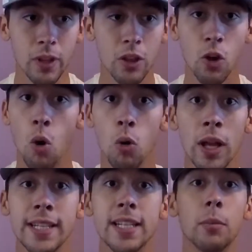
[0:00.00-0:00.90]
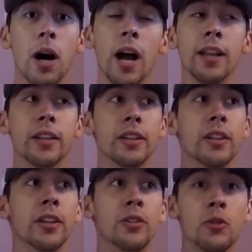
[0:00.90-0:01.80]
The whole idea behind
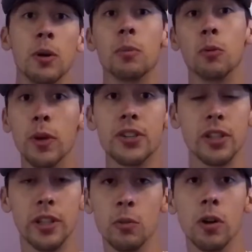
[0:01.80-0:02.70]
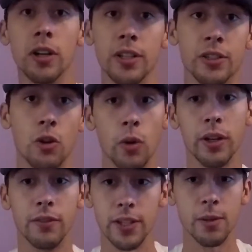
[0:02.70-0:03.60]
the trip originally was going
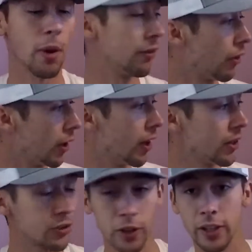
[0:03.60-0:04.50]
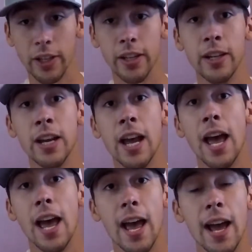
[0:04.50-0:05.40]
to visit my friend in Australia.
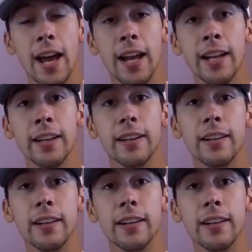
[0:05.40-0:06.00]
And